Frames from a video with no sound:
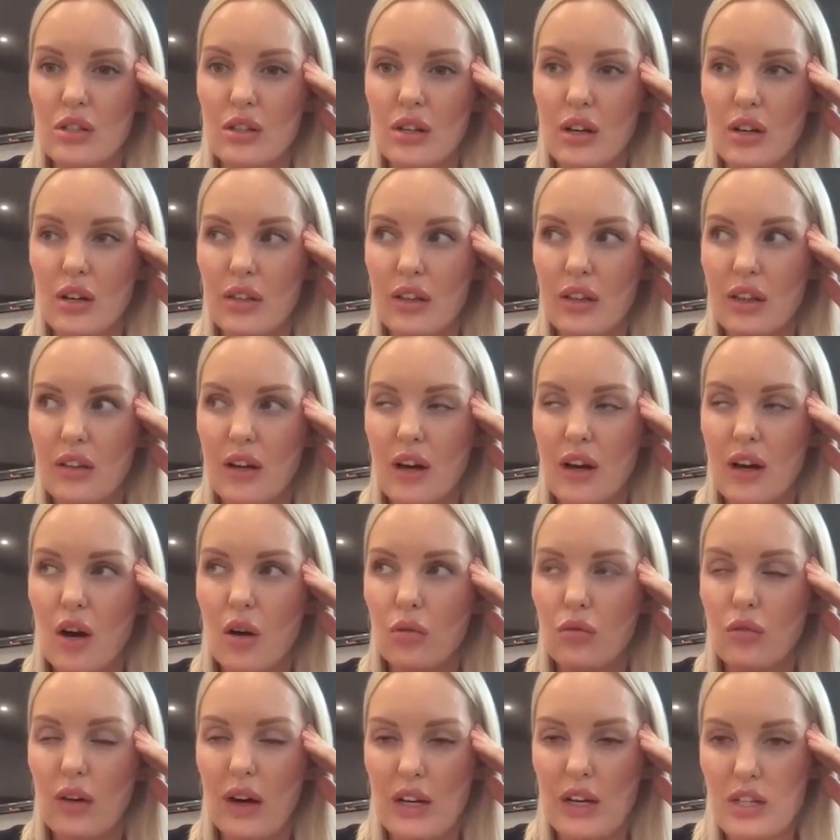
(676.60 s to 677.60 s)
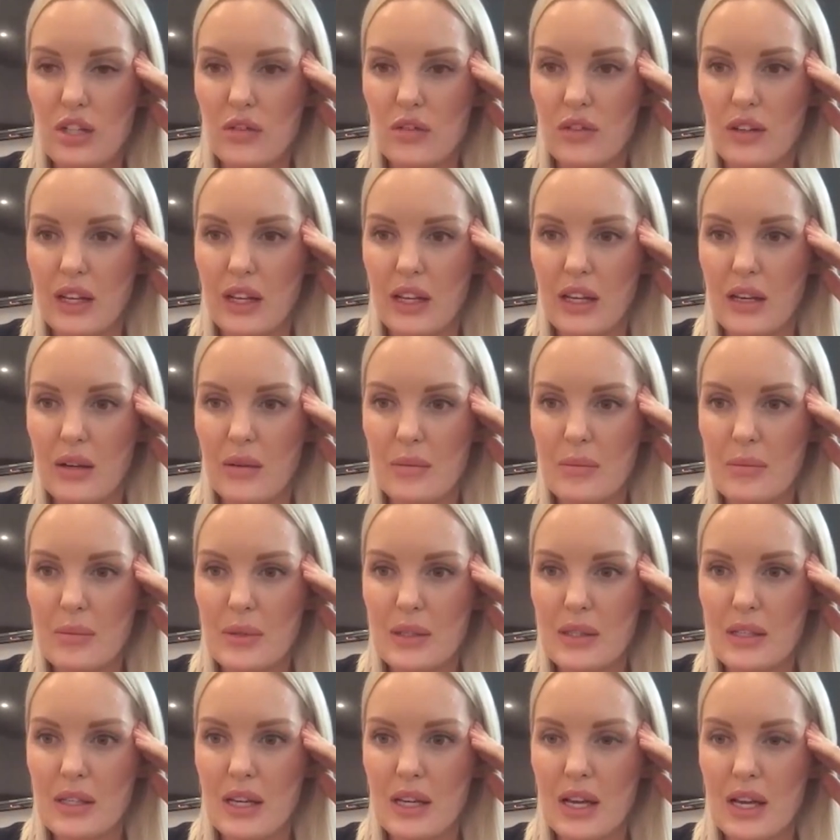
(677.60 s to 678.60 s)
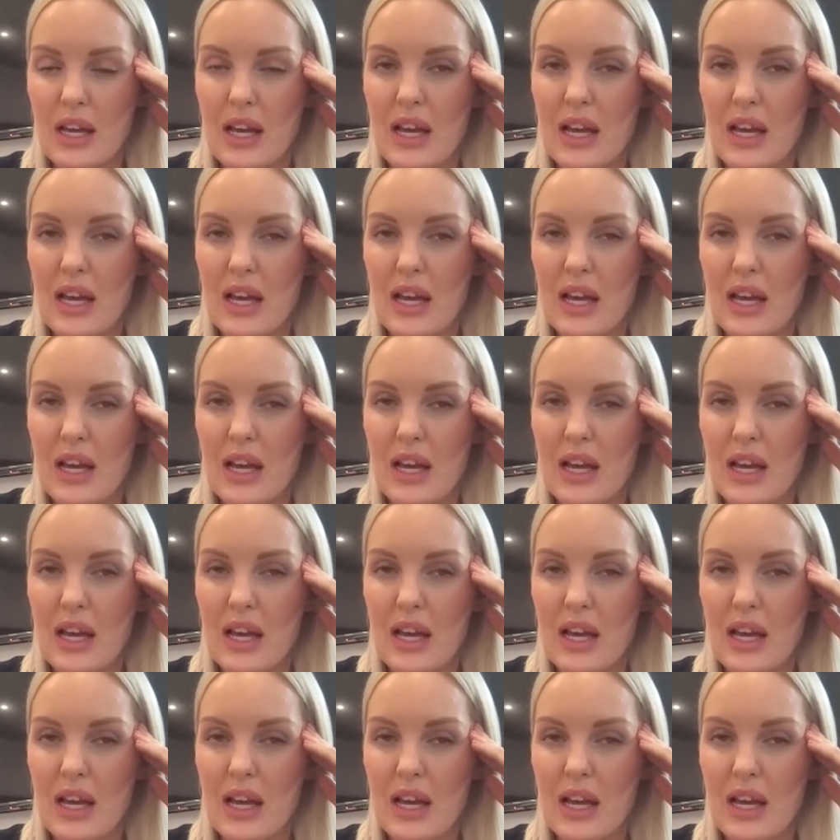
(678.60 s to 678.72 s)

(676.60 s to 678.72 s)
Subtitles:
I think, the whole range of lips.